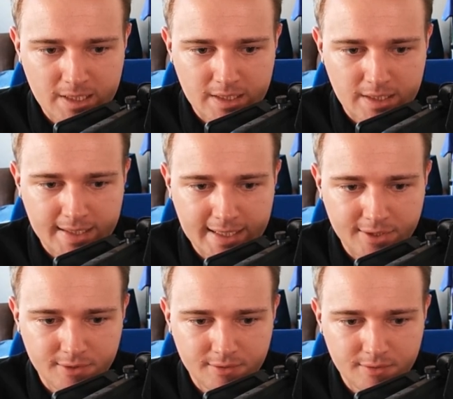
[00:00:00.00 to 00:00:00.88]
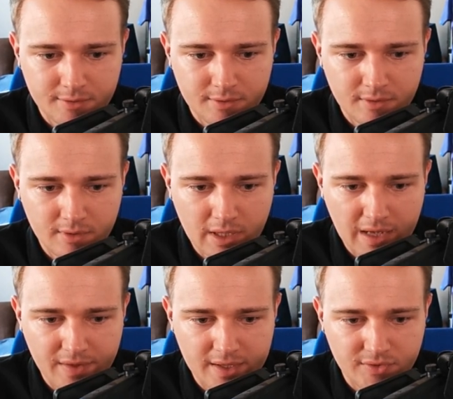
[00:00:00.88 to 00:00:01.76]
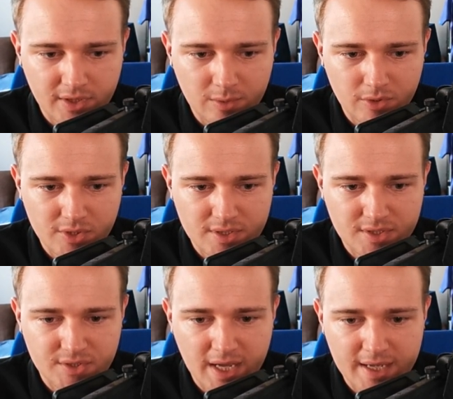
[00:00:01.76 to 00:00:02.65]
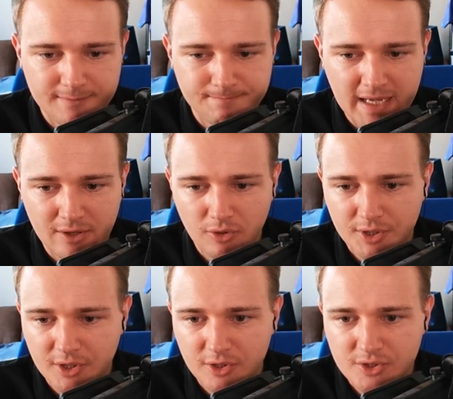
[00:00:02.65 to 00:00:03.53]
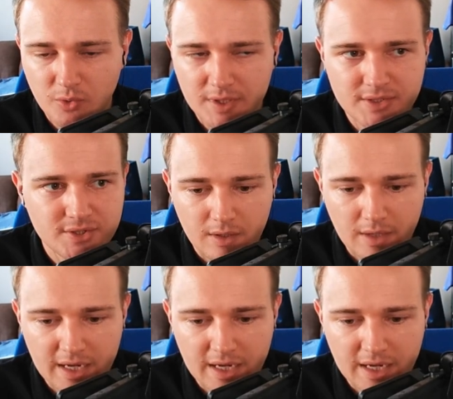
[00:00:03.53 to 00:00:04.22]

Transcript: Kiernan, and then Dylan Wilson as a 10. Yeah, not looking good at all, this.